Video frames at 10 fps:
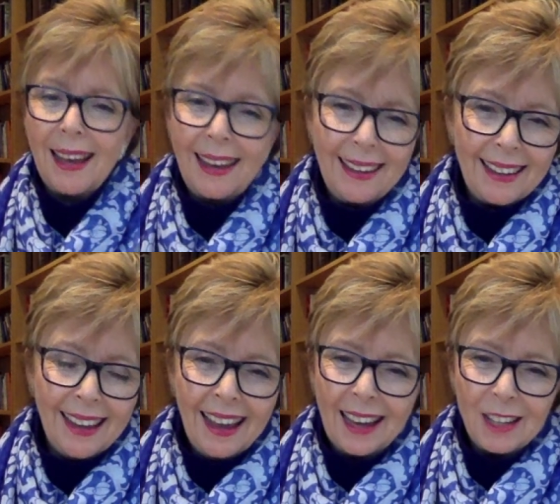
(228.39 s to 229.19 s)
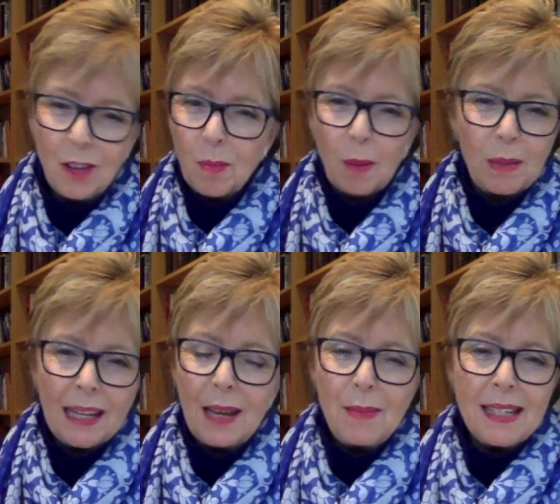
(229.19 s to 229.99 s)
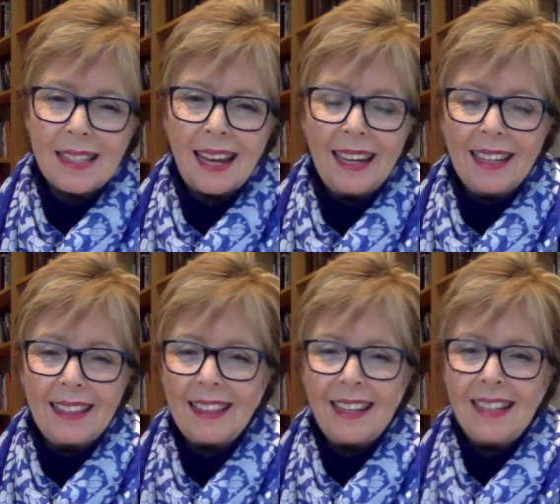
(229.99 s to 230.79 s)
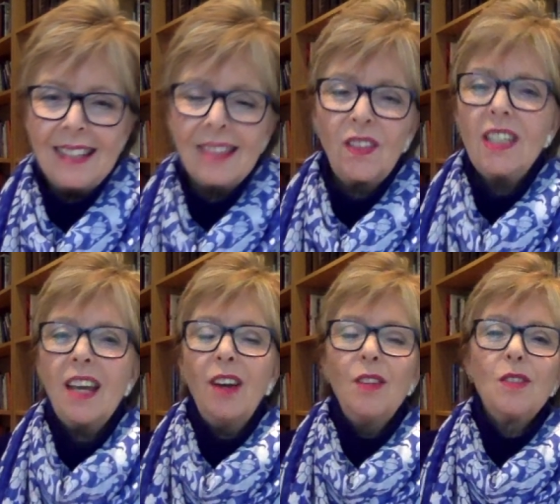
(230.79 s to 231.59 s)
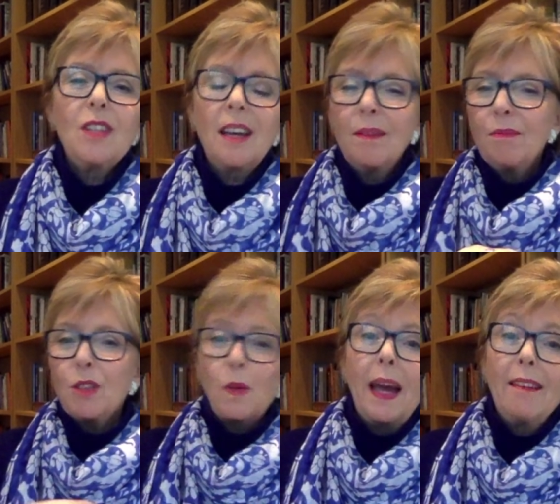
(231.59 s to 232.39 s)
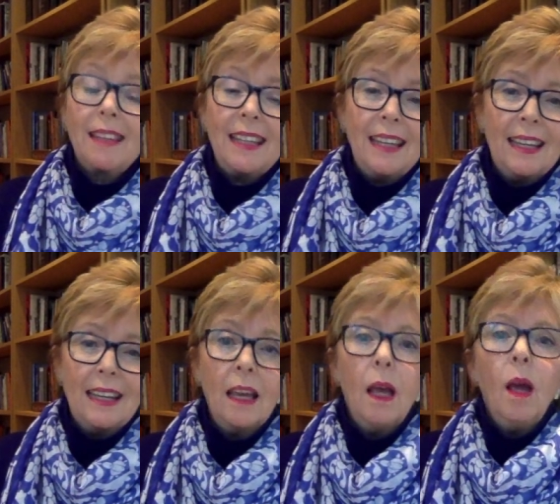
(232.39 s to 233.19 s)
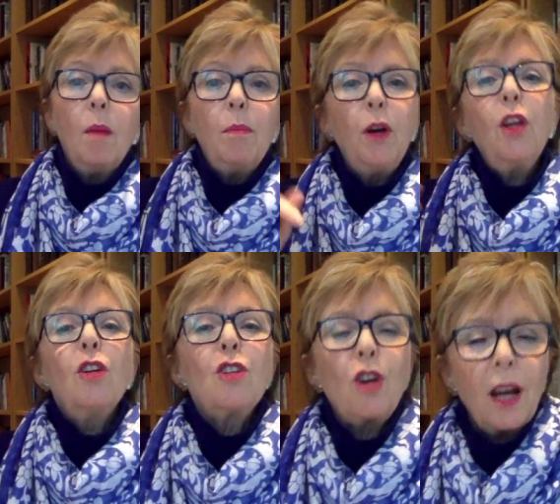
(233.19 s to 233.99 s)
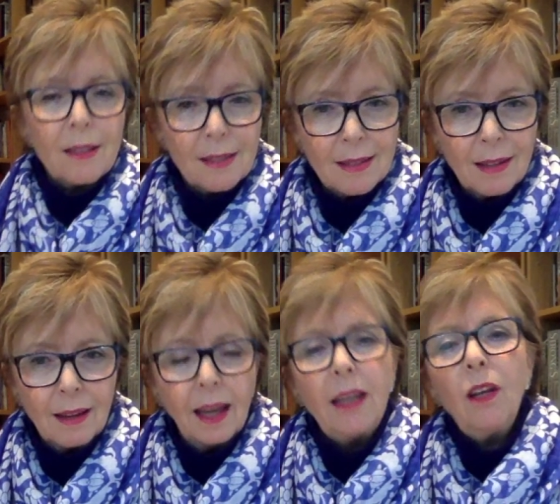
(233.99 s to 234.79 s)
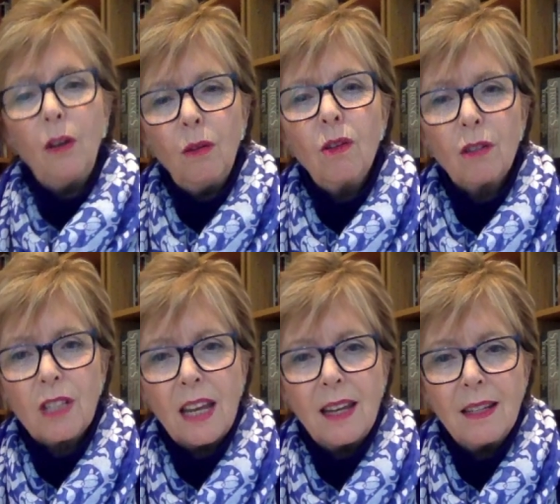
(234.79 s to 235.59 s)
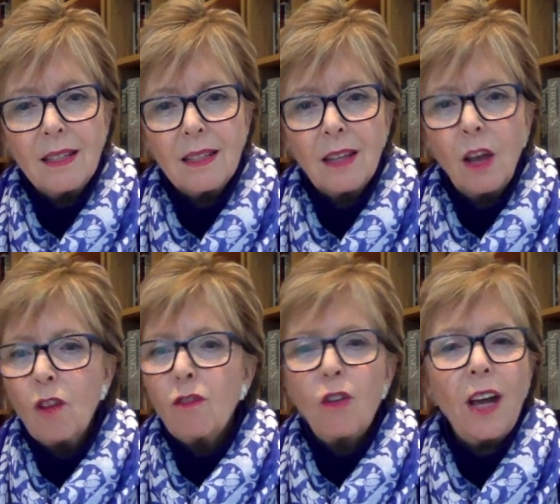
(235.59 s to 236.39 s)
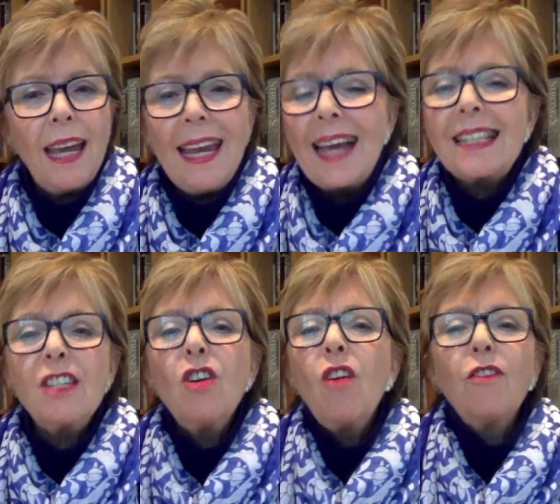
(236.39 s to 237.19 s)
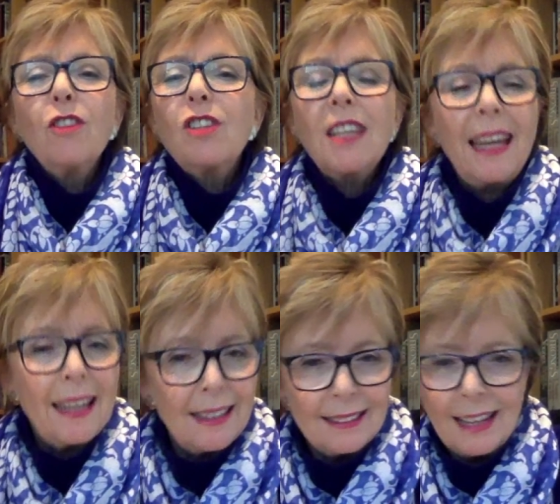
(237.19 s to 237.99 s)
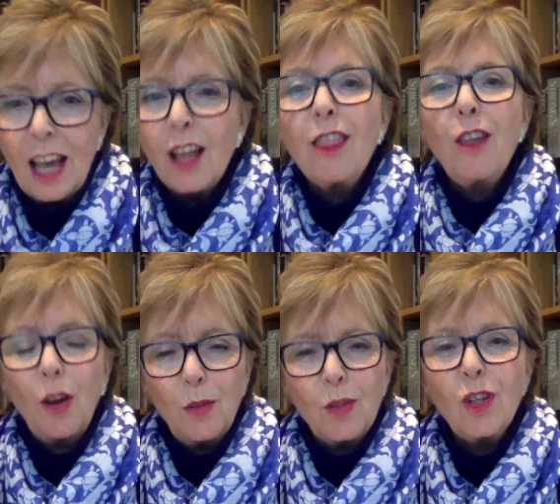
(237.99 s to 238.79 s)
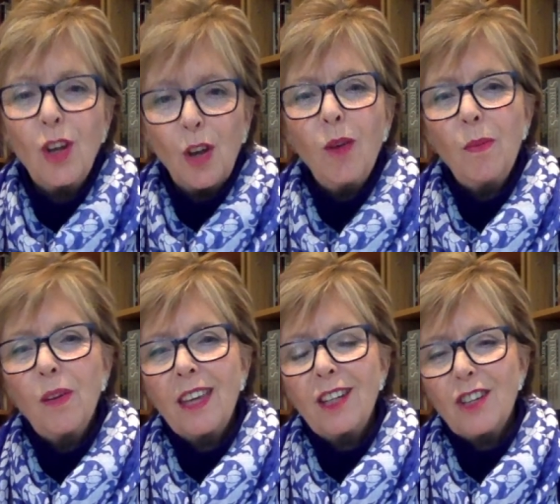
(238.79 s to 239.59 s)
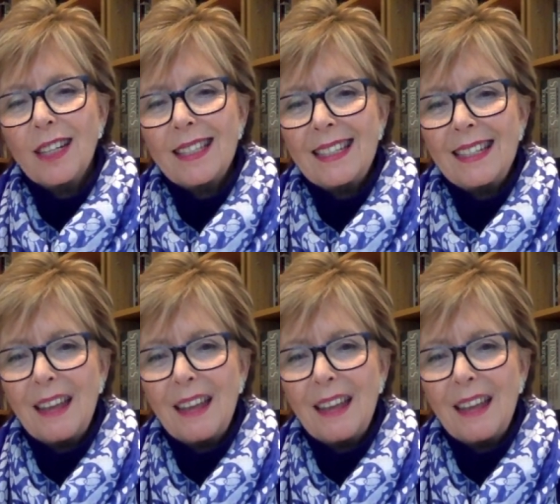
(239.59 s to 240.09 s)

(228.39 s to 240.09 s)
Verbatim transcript: say, and you'll probably hear me say in these videos um, throughout the year, put your trust in who God is, for He has not forsaken those who put their trust in